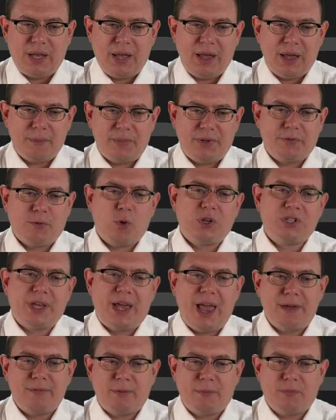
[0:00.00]
Uh, but of course, I
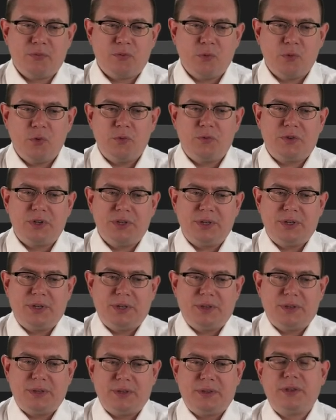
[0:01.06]
haven't proved
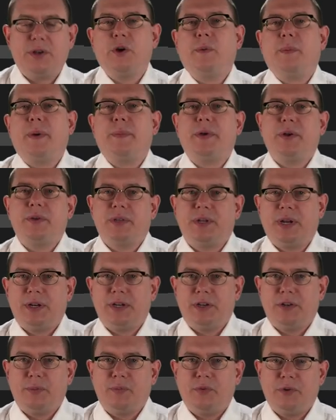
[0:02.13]
the theorem up here that I
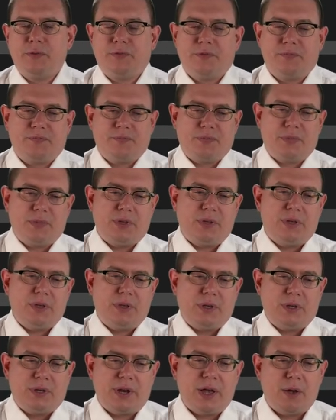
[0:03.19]
need to prove.
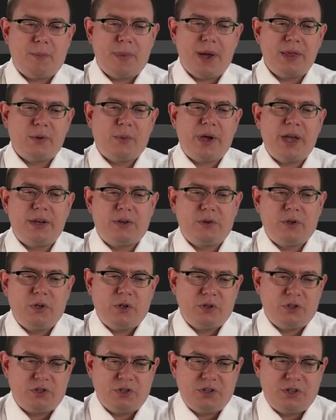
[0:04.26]
Now, by the way,
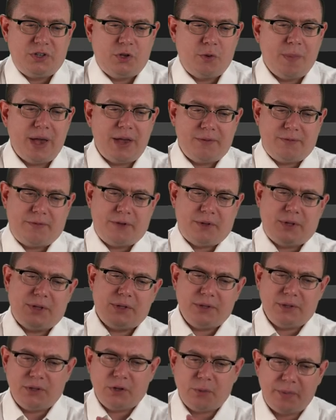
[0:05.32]
you might feel a
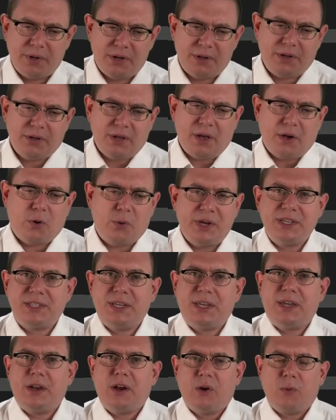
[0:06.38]
little bit
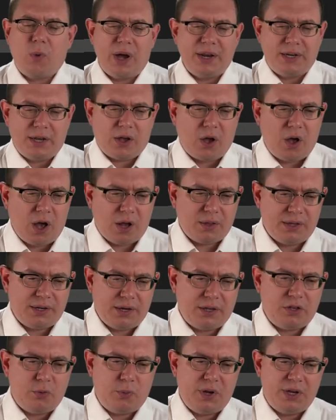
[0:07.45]
queasy here. Why did Coq let a
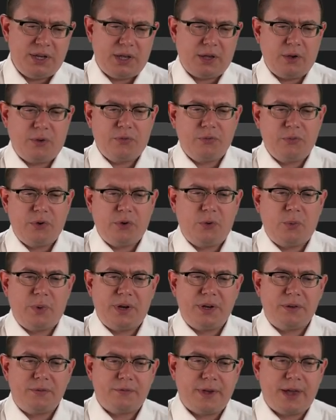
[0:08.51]
QED go through
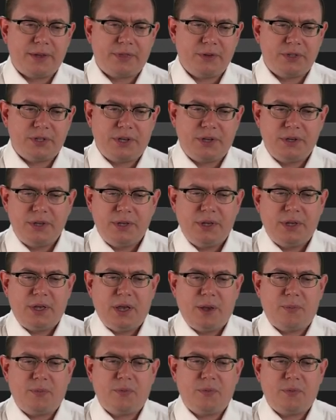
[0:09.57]
when, in fact, there's a, a,